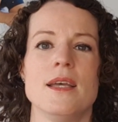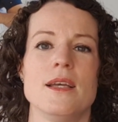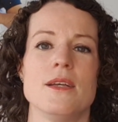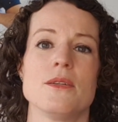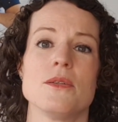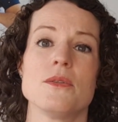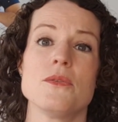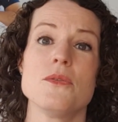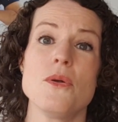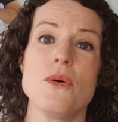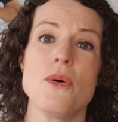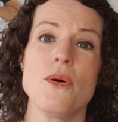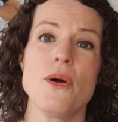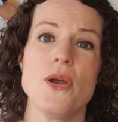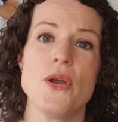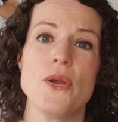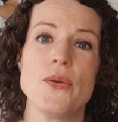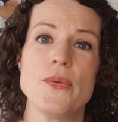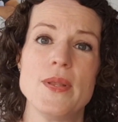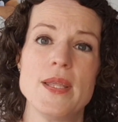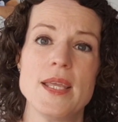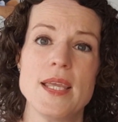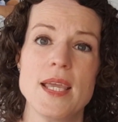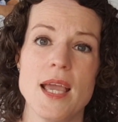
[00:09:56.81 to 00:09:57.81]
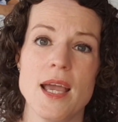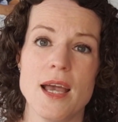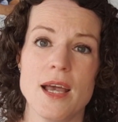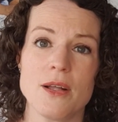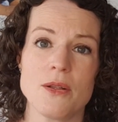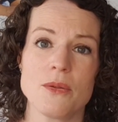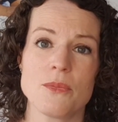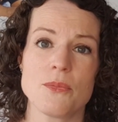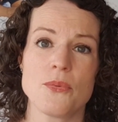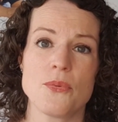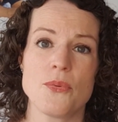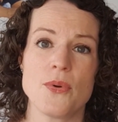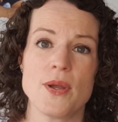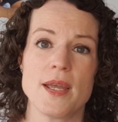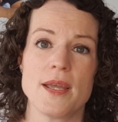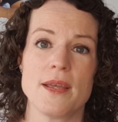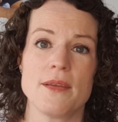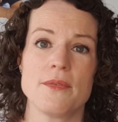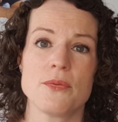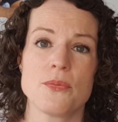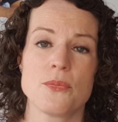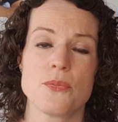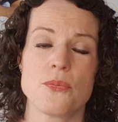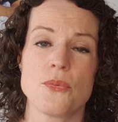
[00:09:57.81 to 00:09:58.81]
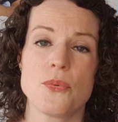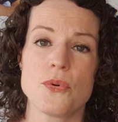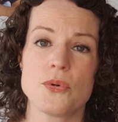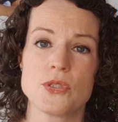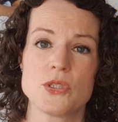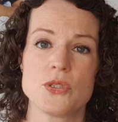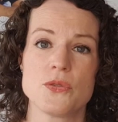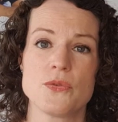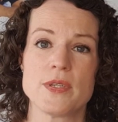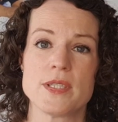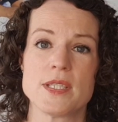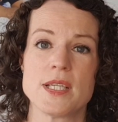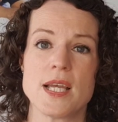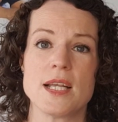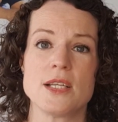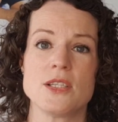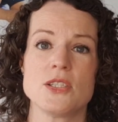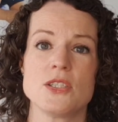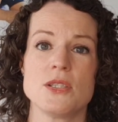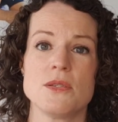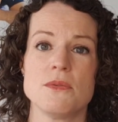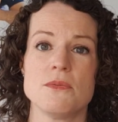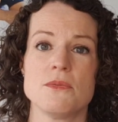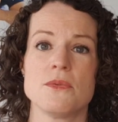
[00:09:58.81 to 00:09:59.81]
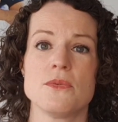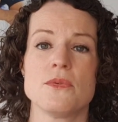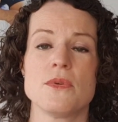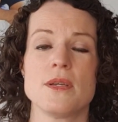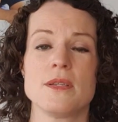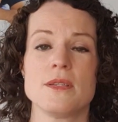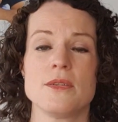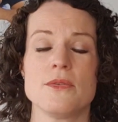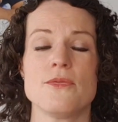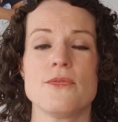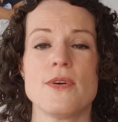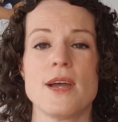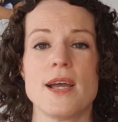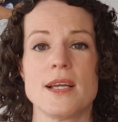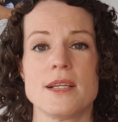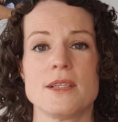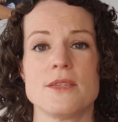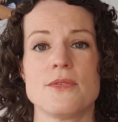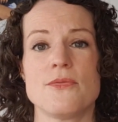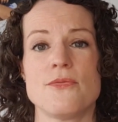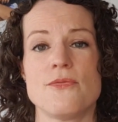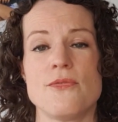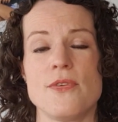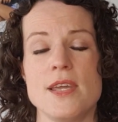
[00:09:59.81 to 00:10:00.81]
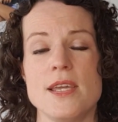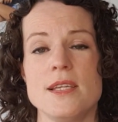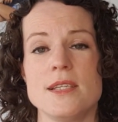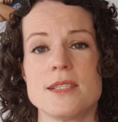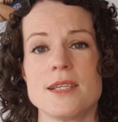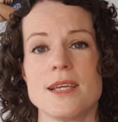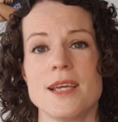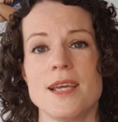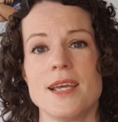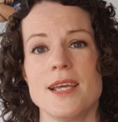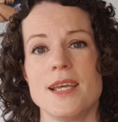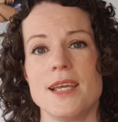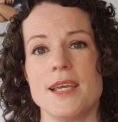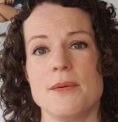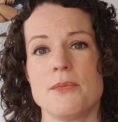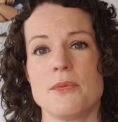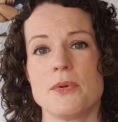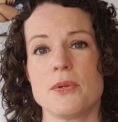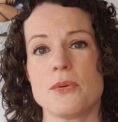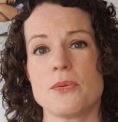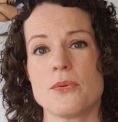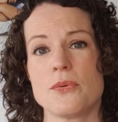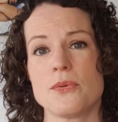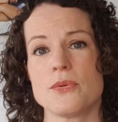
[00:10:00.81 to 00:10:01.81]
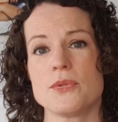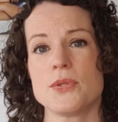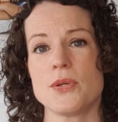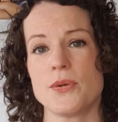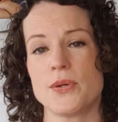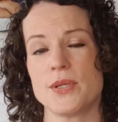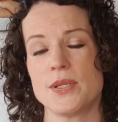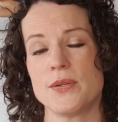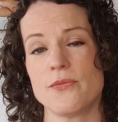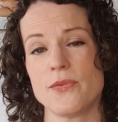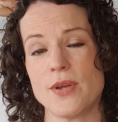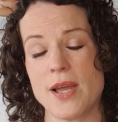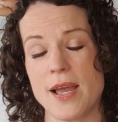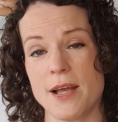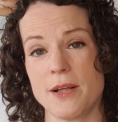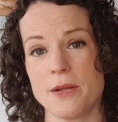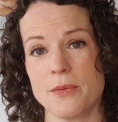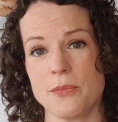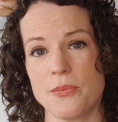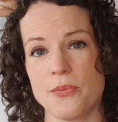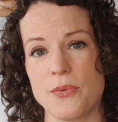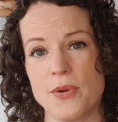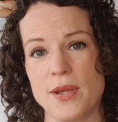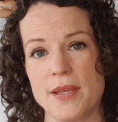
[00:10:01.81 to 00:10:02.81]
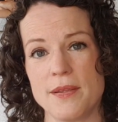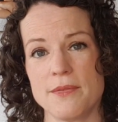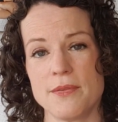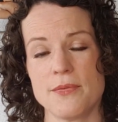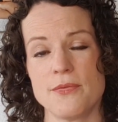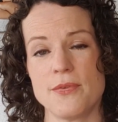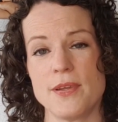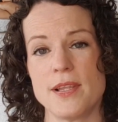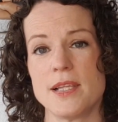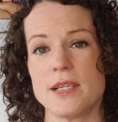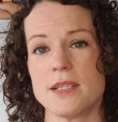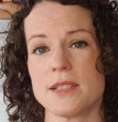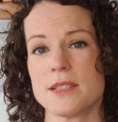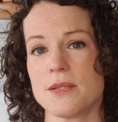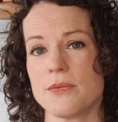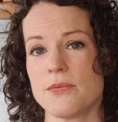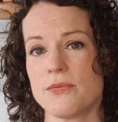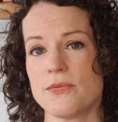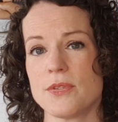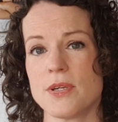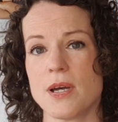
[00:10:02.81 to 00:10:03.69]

It will not only help with water retention and fat feet, it will also help with feelings of